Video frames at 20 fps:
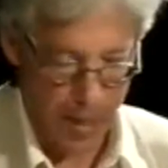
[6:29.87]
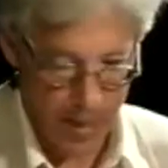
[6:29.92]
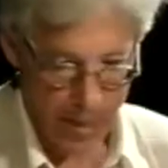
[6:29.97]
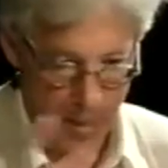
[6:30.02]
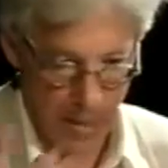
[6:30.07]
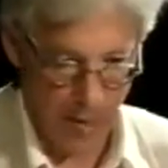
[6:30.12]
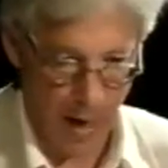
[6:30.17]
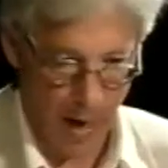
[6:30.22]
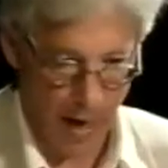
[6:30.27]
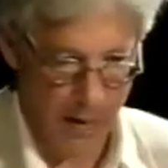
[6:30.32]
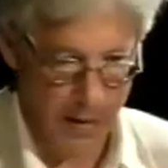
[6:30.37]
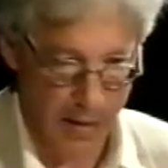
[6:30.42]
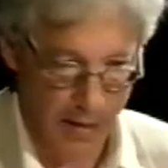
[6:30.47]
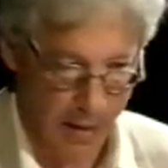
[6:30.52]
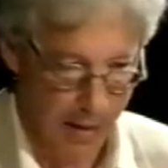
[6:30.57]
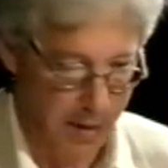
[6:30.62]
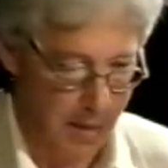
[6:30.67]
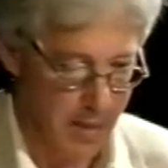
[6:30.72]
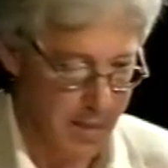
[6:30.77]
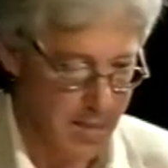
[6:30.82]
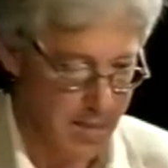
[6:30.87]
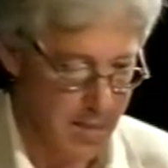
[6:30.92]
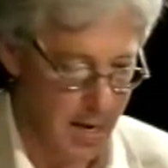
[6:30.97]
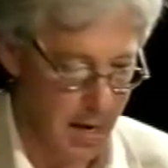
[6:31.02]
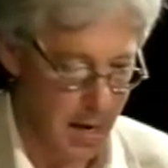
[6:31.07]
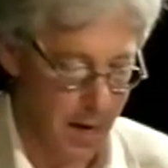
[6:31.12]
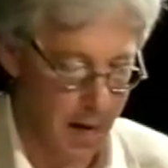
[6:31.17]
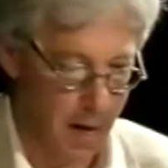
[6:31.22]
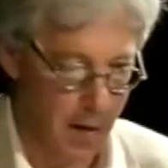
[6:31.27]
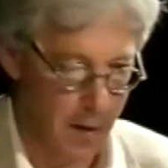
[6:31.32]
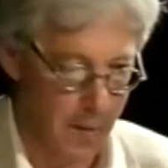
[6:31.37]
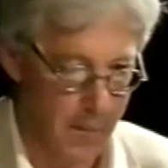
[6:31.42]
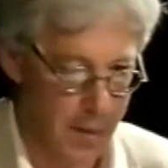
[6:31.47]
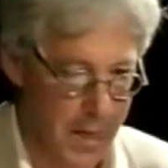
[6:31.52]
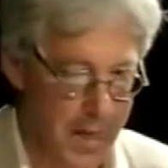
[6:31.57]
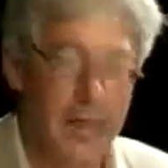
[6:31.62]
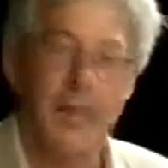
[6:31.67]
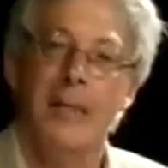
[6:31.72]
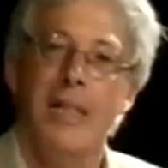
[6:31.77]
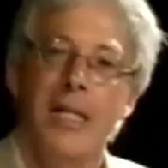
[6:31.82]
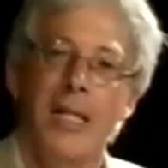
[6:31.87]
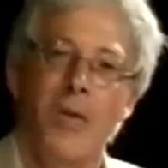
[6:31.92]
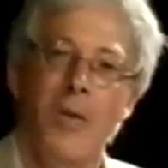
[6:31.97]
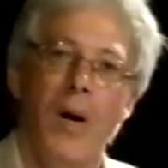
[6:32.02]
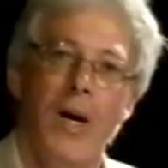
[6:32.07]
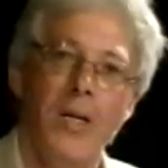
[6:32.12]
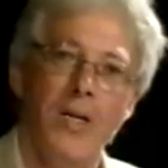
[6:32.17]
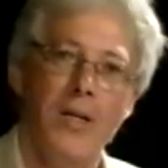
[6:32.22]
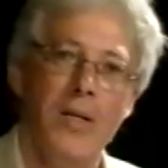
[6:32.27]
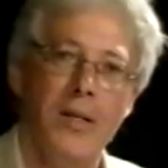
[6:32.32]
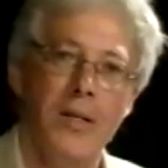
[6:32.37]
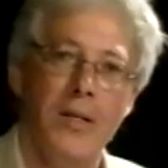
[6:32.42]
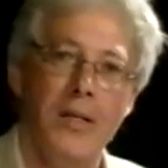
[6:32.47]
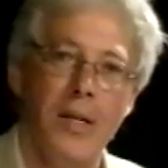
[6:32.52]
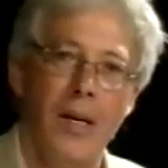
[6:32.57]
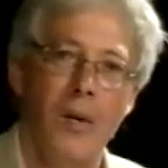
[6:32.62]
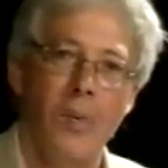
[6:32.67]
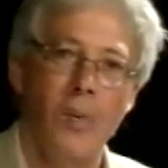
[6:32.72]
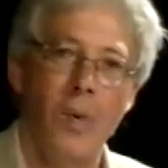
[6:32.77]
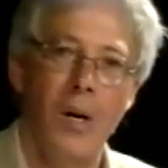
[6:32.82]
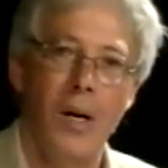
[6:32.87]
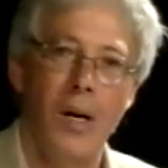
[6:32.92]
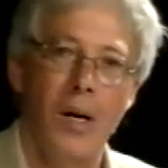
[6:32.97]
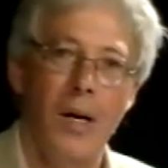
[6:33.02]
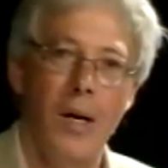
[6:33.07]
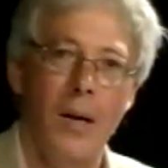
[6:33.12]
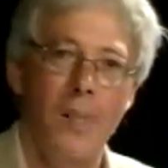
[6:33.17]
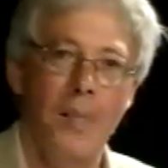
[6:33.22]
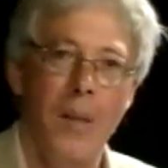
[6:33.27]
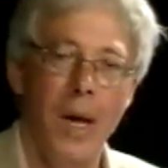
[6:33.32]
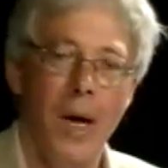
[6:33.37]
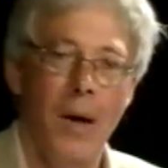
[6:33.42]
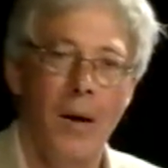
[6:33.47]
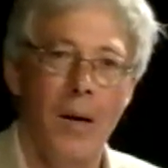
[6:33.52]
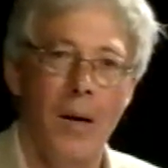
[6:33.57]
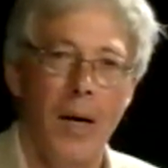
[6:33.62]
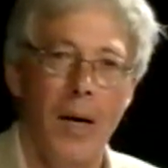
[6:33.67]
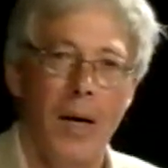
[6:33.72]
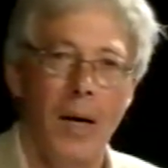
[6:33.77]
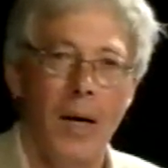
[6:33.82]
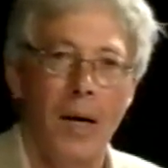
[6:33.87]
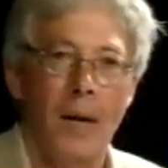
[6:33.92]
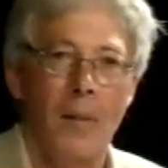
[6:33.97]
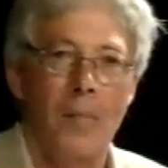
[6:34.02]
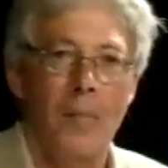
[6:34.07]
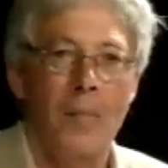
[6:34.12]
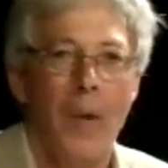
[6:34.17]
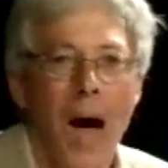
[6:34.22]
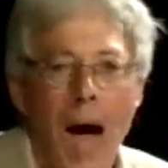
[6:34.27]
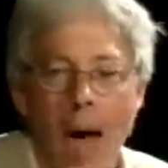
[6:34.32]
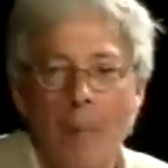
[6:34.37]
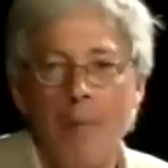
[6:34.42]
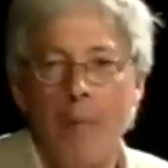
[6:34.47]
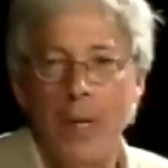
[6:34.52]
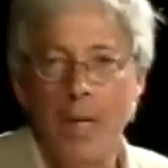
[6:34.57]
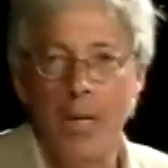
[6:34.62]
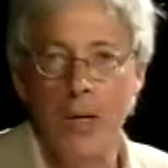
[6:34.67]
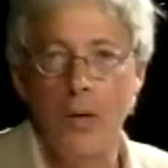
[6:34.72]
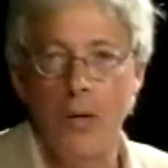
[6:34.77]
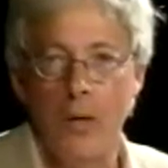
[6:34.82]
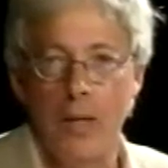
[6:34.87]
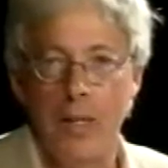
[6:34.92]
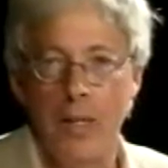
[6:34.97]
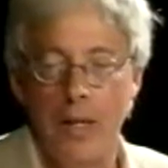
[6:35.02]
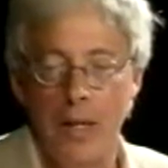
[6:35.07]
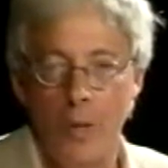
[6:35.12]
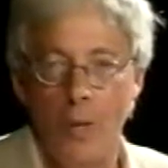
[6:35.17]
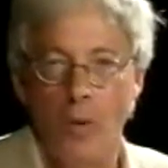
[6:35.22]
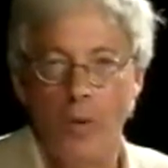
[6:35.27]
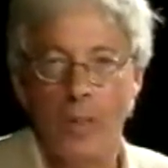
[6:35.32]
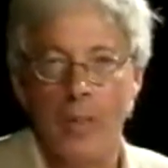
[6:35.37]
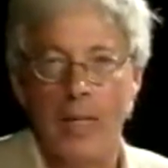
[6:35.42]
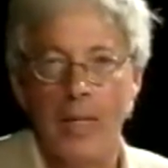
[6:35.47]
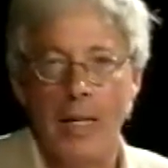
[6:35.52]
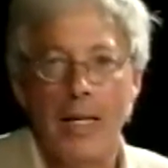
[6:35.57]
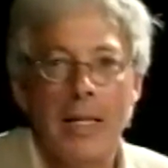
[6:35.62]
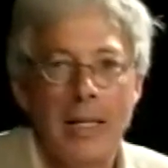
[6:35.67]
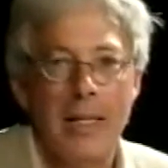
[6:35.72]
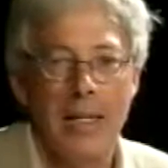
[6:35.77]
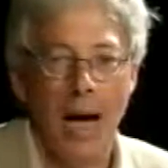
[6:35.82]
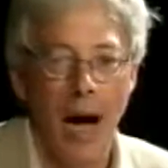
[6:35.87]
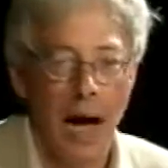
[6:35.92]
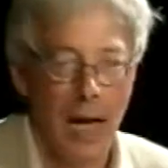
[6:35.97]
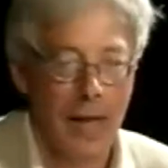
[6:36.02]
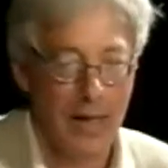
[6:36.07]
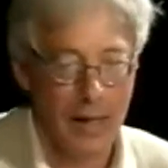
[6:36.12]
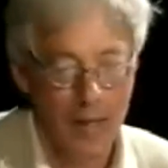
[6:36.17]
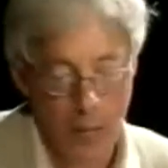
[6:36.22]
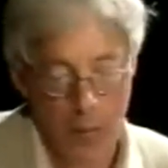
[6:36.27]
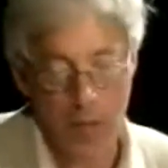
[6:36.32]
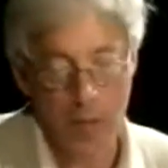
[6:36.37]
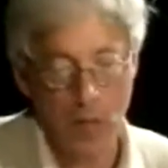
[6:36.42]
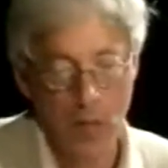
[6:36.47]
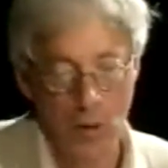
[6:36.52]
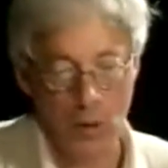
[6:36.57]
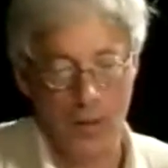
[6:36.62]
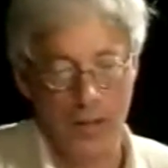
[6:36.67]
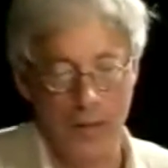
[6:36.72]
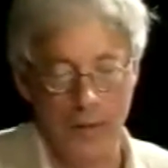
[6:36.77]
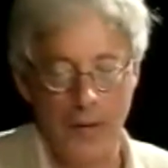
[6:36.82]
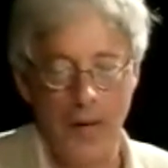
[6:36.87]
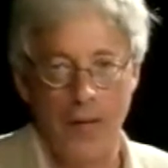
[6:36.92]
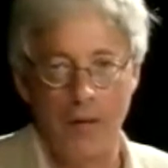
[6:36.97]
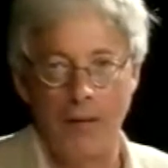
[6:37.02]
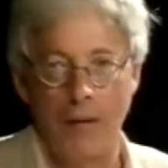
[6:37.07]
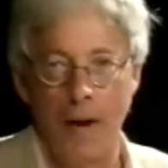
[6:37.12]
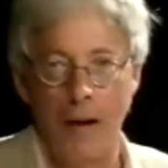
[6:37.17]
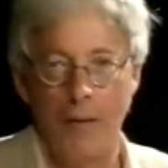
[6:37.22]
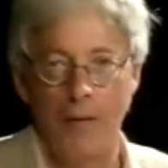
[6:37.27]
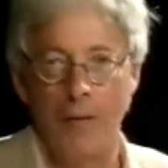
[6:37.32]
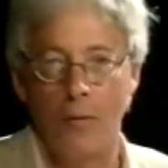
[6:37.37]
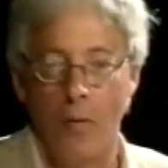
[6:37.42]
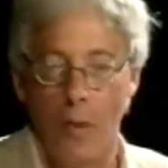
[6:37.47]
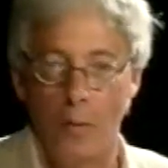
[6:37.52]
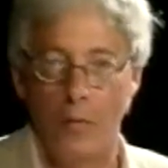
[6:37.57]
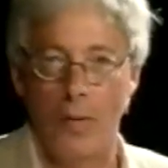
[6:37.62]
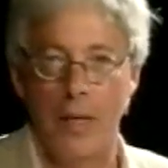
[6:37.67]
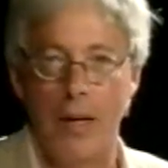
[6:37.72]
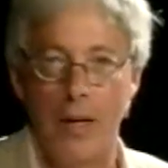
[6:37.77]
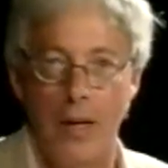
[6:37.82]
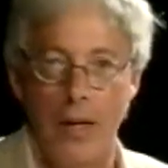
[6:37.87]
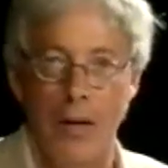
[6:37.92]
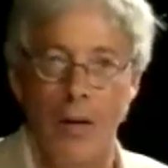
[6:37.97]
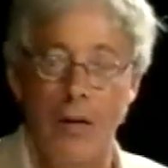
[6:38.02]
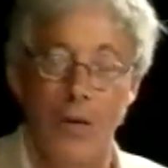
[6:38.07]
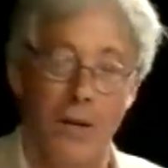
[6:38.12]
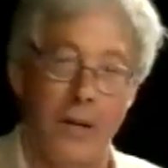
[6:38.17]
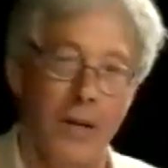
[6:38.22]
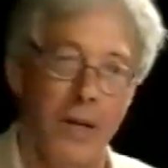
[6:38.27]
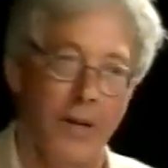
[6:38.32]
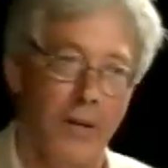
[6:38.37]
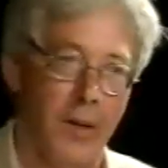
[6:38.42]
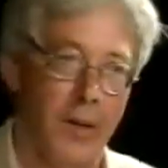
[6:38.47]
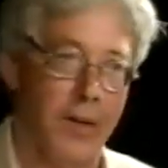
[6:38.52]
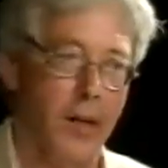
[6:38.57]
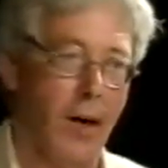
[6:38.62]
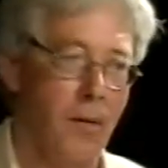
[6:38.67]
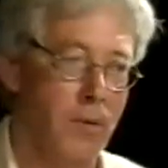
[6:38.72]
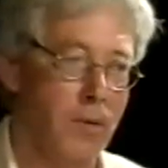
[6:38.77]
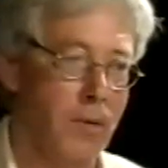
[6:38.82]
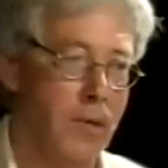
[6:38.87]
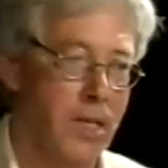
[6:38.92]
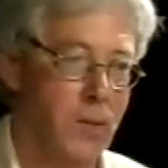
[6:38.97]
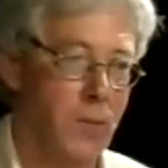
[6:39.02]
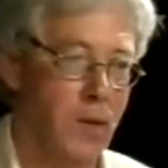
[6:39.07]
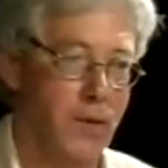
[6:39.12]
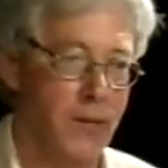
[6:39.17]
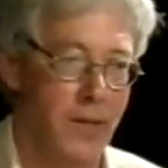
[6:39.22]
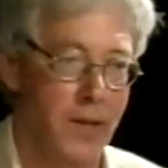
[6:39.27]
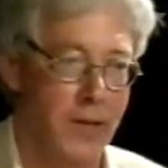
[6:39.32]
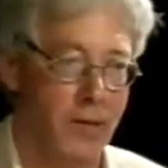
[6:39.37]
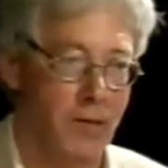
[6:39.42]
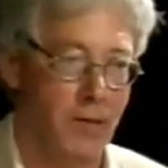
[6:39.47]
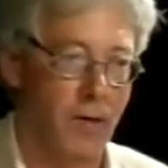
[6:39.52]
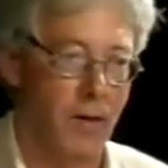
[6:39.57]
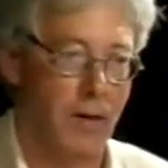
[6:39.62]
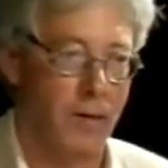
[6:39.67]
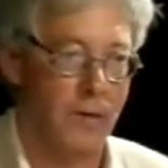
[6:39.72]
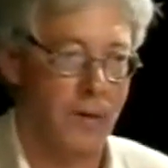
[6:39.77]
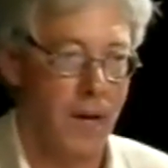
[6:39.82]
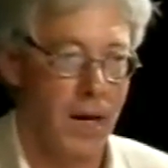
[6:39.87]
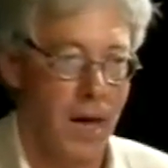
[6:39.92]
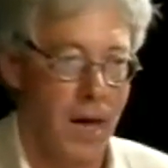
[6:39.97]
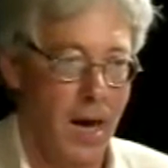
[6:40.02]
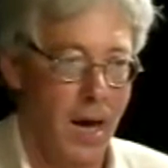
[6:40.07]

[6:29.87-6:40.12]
interacting in situations that were ambiguous, that it wasn't entirely clear when you looked at the photograph what was going on. So, for example, there's one photograph